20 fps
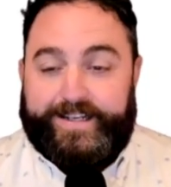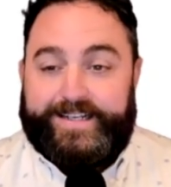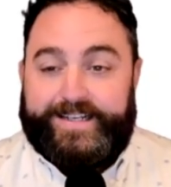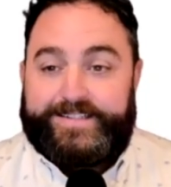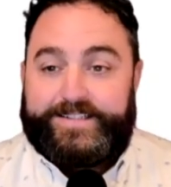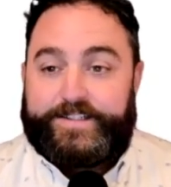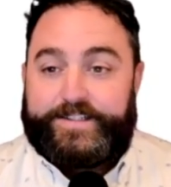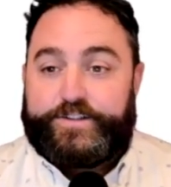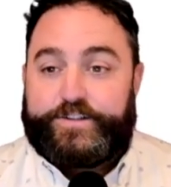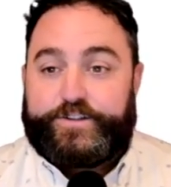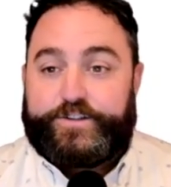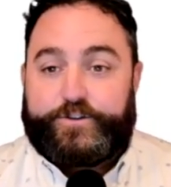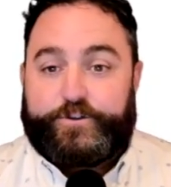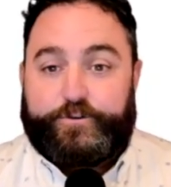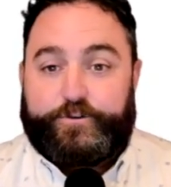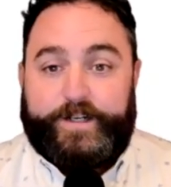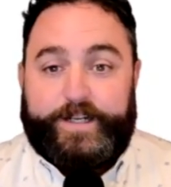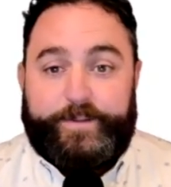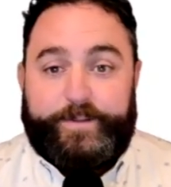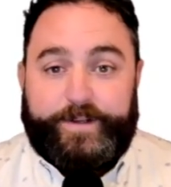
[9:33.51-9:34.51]
It is
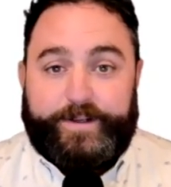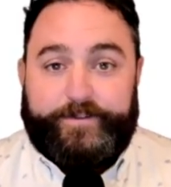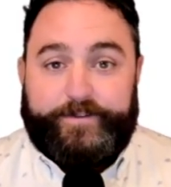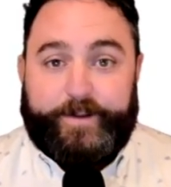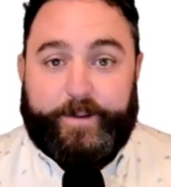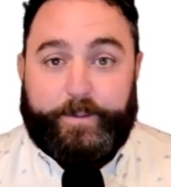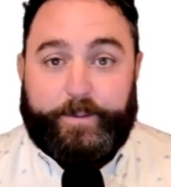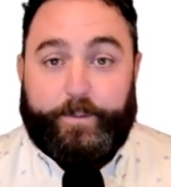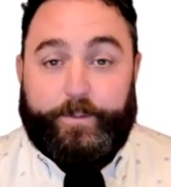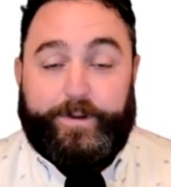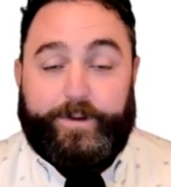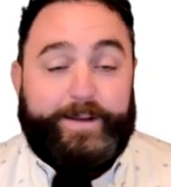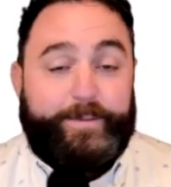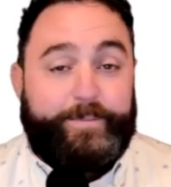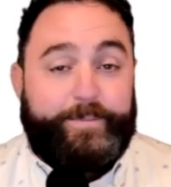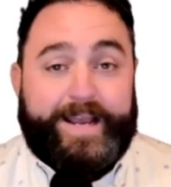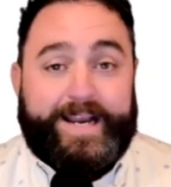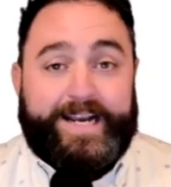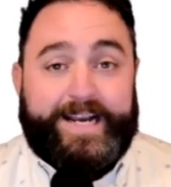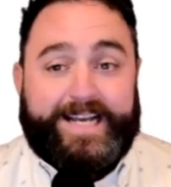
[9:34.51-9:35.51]
extremely flammable. It
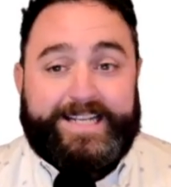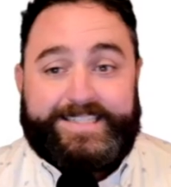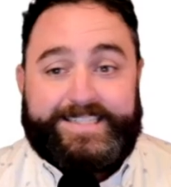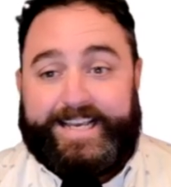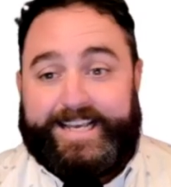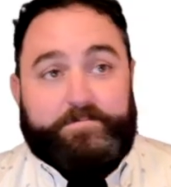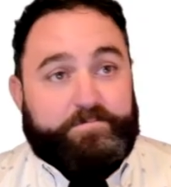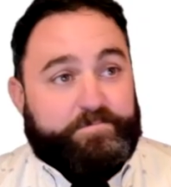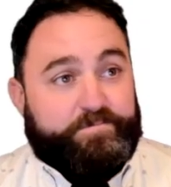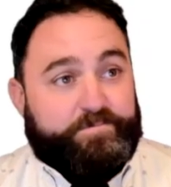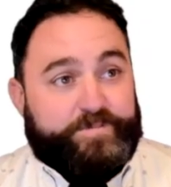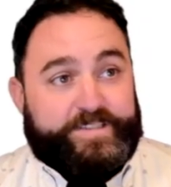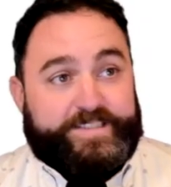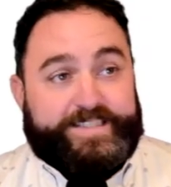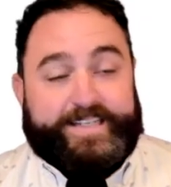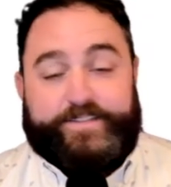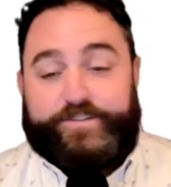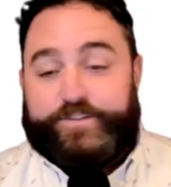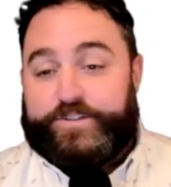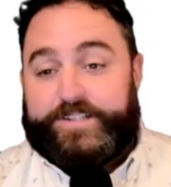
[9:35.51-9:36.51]
may not take
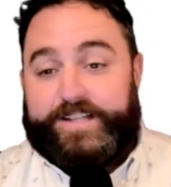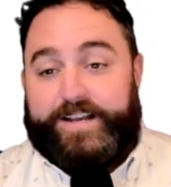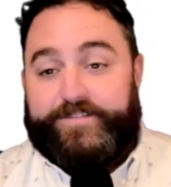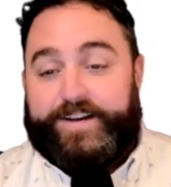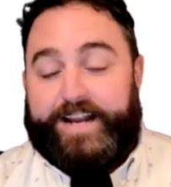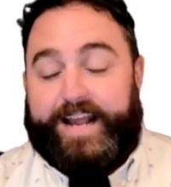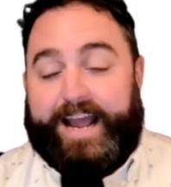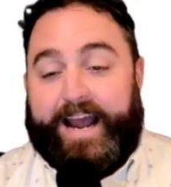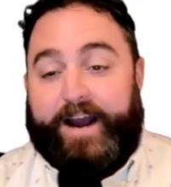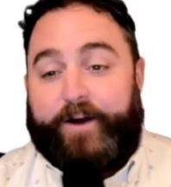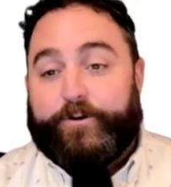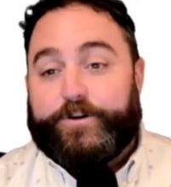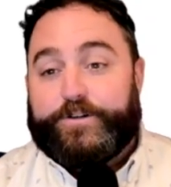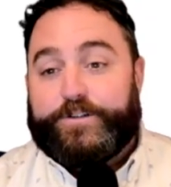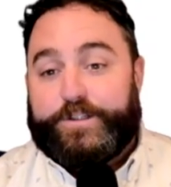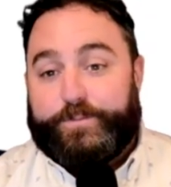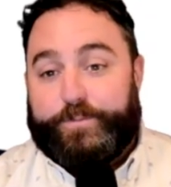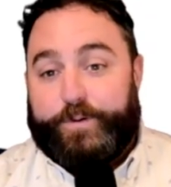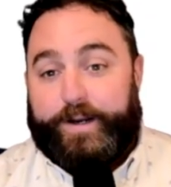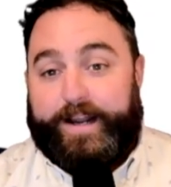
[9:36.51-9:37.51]
6 or 7
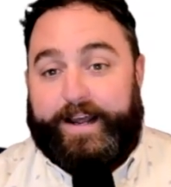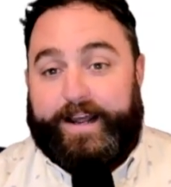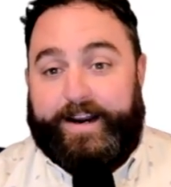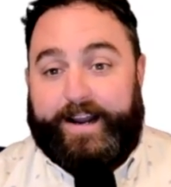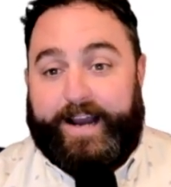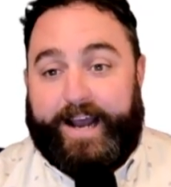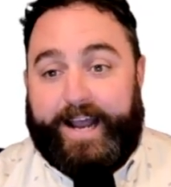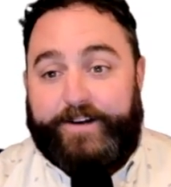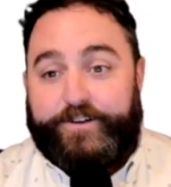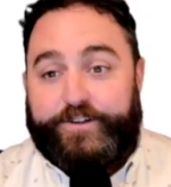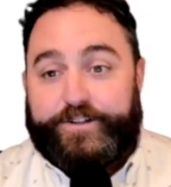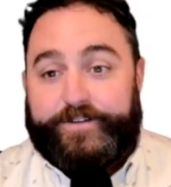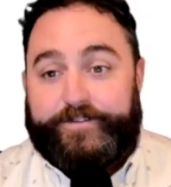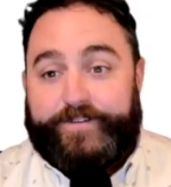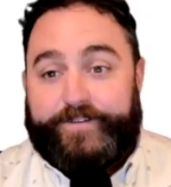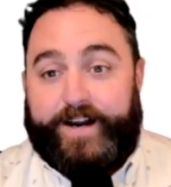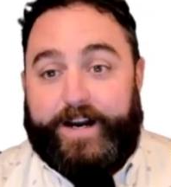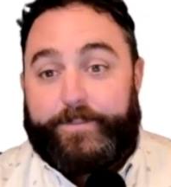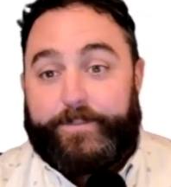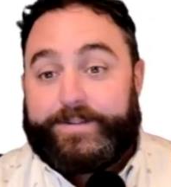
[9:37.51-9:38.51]
hours to put out a hydrogen
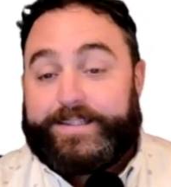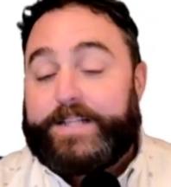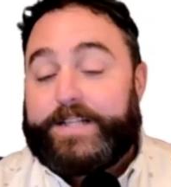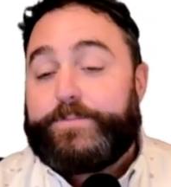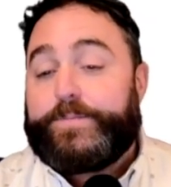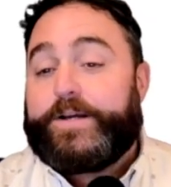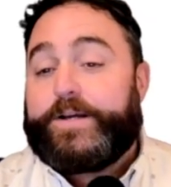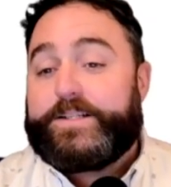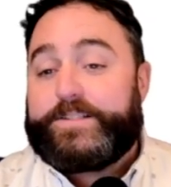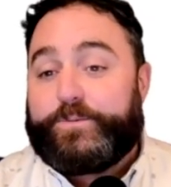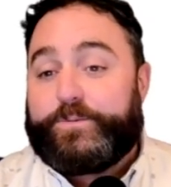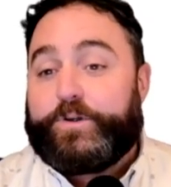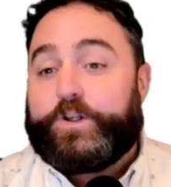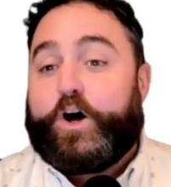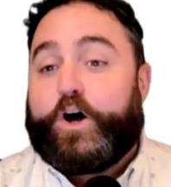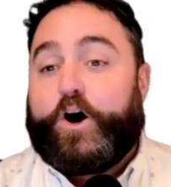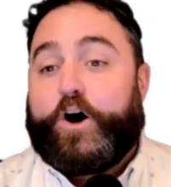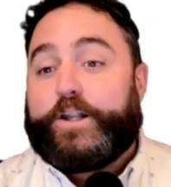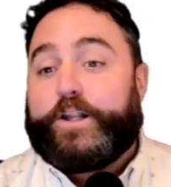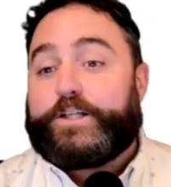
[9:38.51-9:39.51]
fire, but that's because it will
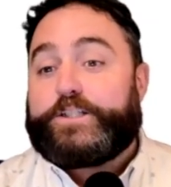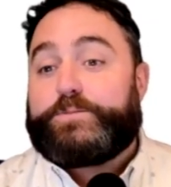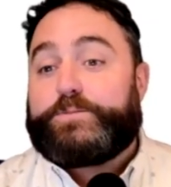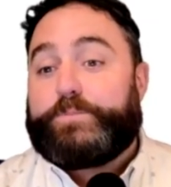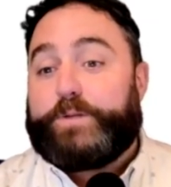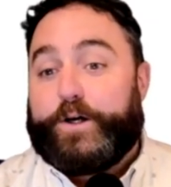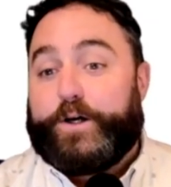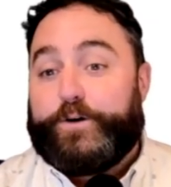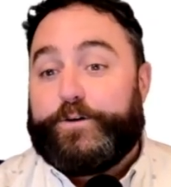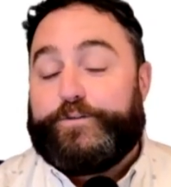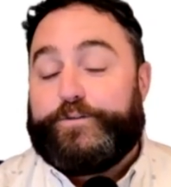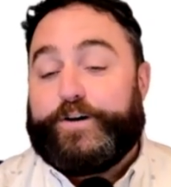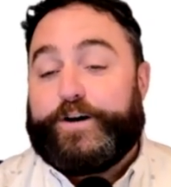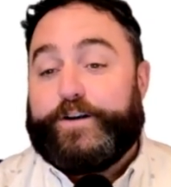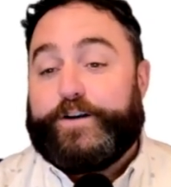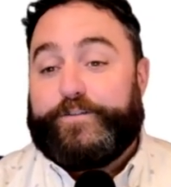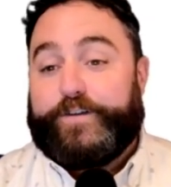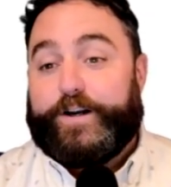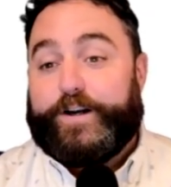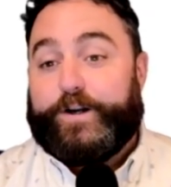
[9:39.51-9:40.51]
all explode
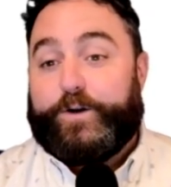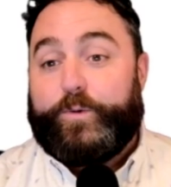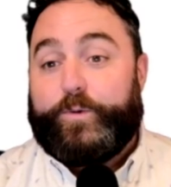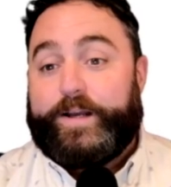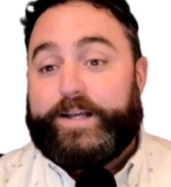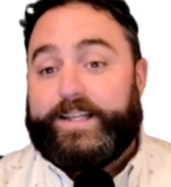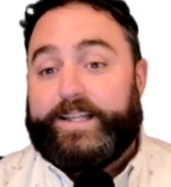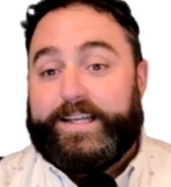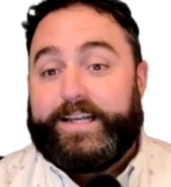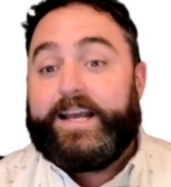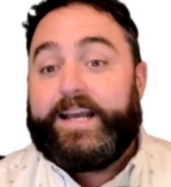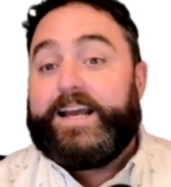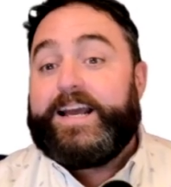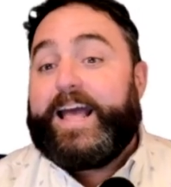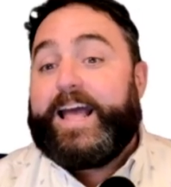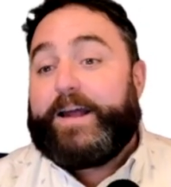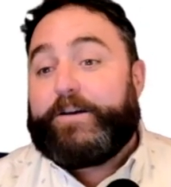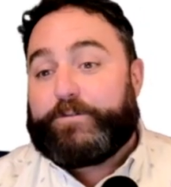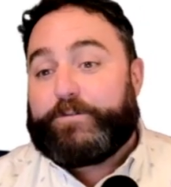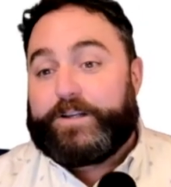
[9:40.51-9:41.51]
very, very quickly
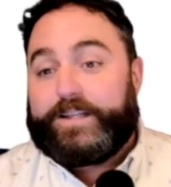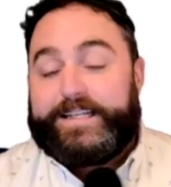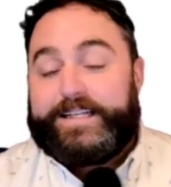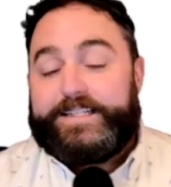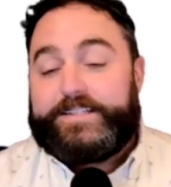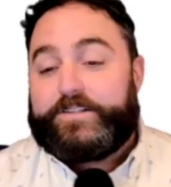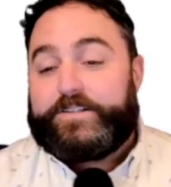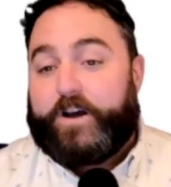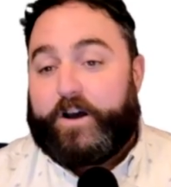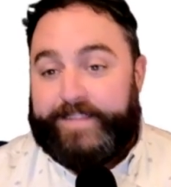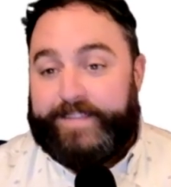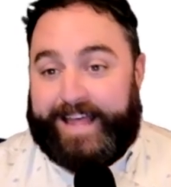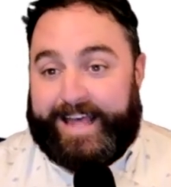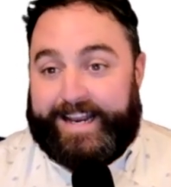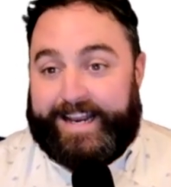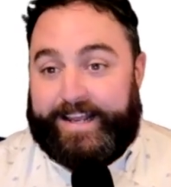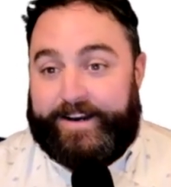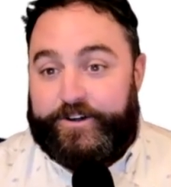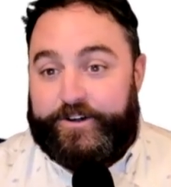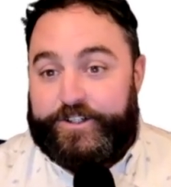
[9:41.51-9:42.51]
and release
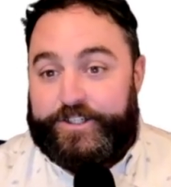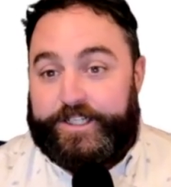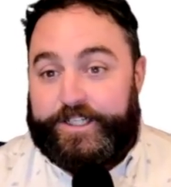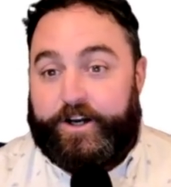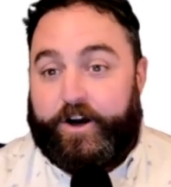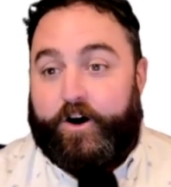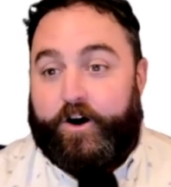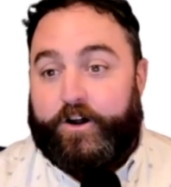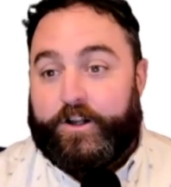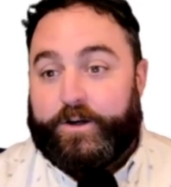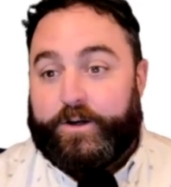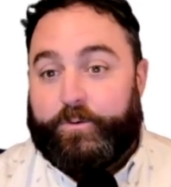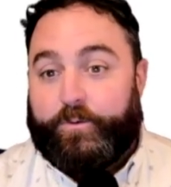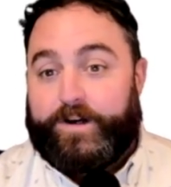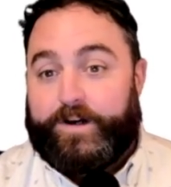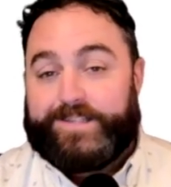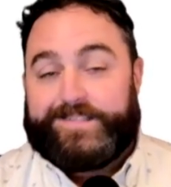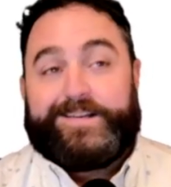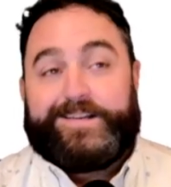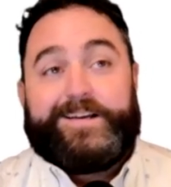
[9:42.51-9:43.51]
that energy all at
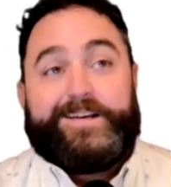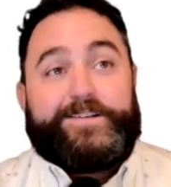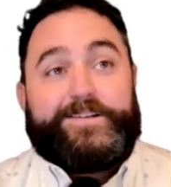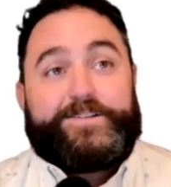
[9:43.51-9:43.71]
once.